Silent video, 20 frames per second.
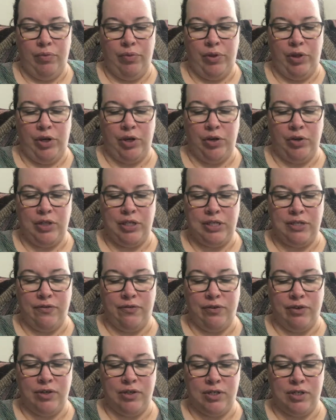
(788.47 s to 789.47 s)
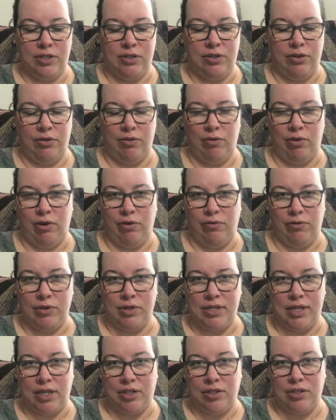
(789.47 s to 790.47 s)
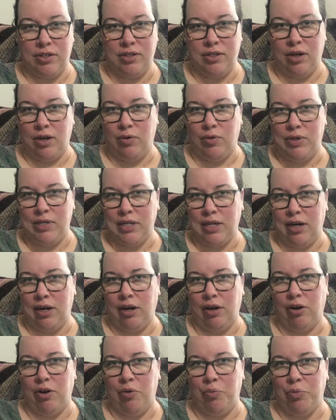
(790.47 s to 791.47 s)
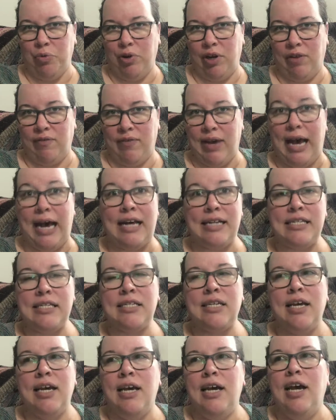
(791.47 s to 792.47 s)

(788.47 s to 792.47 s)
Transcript: you know, these first 3 or 4 sections always kind of go pretty fast,